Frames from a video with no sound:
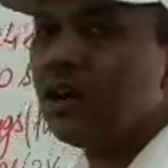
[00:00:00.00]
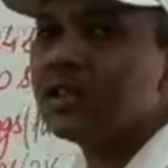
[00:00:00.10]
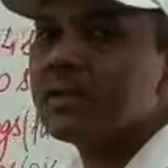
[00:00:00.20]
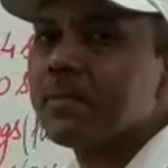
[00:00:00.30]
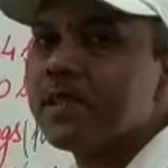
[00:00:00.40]
or
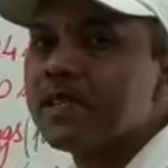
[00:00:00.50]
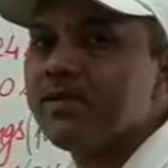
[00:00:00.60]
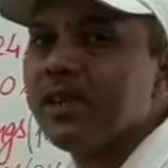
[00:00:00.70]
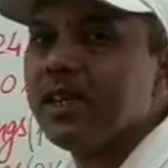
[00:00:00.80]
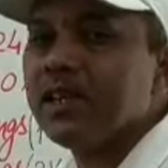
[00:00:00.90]

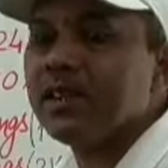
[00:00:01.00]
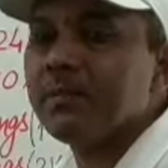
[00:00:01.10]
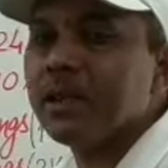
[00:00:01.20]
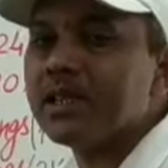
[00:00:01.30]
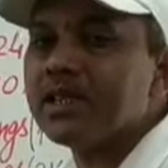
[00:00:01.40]

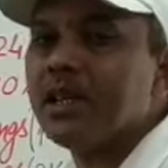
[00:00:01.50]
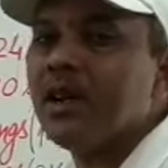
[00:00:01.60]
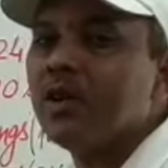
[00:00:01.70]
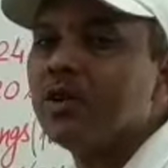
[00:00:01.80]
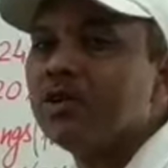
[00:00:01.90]
specific
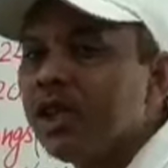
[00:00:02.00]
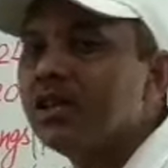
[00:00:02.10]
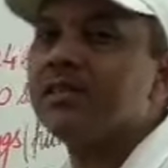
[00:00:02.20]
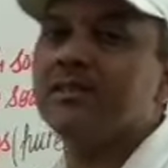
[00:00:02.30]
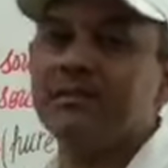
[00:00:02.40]
person or
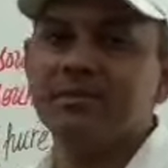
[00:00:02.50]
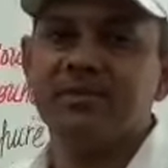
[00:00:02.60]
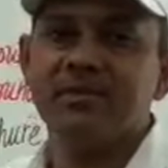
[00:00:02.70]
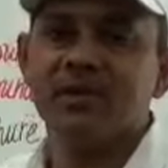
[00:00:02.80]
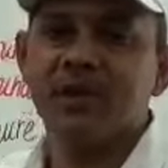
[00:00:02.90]
thing.
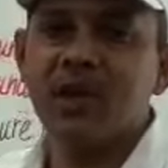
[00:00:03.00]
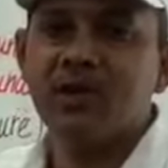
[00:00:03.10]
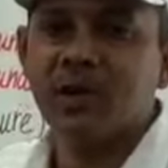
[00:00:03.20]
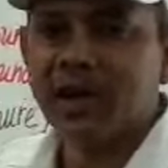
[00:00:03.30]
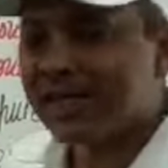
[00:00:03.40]
For